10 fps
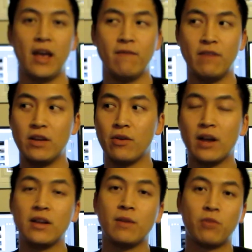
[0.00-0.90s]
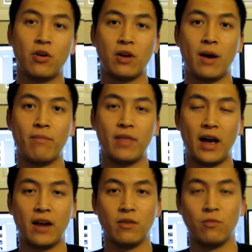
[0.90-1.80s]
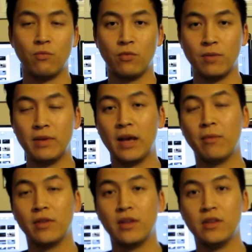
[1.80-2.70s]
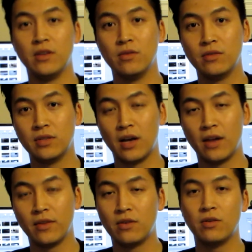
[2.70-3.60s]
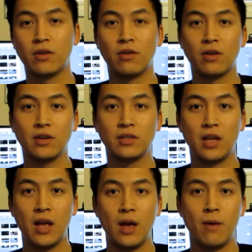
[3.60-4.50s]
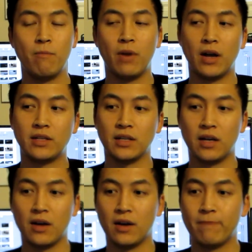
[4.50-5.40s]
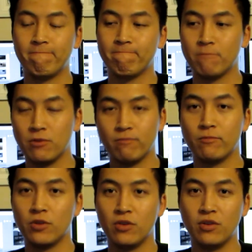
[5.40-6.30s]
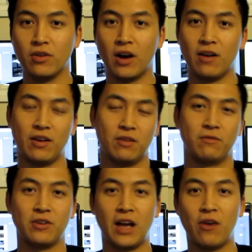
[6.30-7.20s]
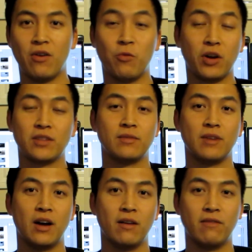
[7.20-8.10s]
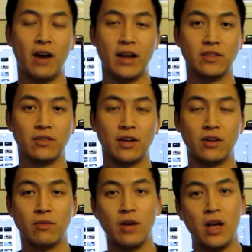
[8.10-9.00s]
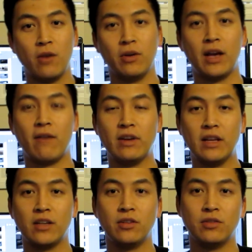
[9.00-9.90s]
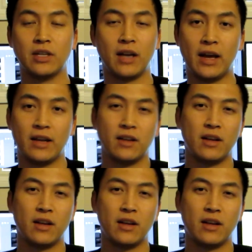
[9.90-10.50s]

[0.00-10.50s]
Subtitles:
a video editing program that would be able to use the CUDA cores, but I don't know, for now it works fine, so I don't really have any issues, and I